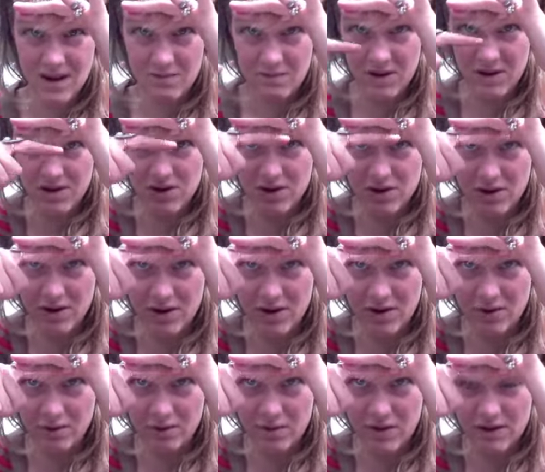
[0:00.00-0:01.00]
Make sure you
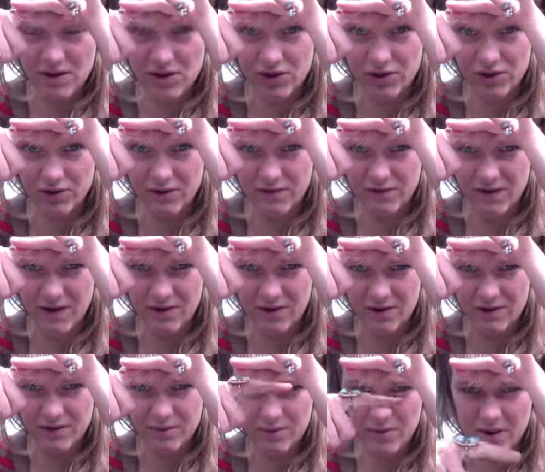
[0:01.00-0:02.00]
know that your
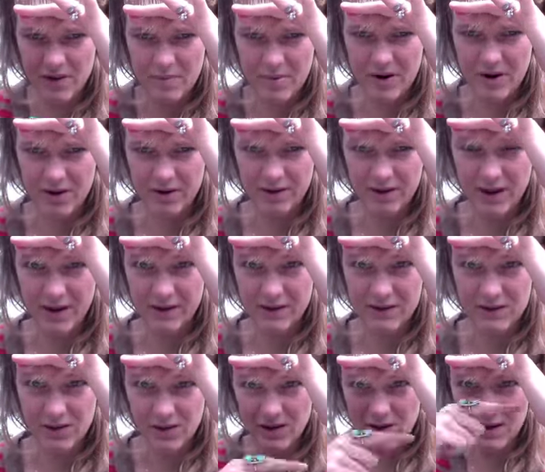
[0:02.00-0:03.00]
fingers are pretty parallel,
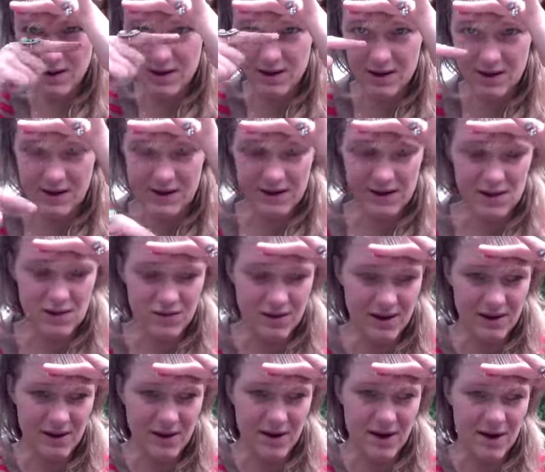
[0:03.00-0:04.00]
so you're going to get a nice
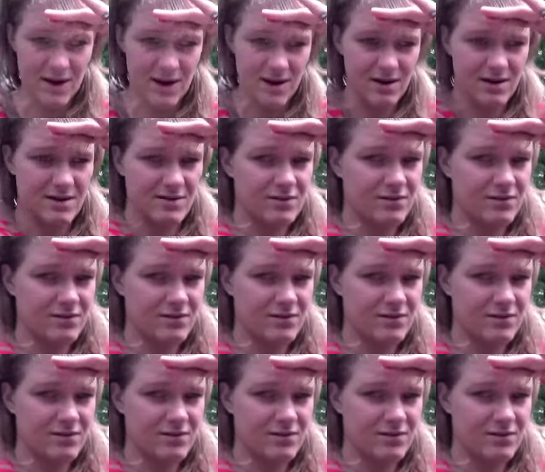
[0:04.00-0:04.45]
straight line.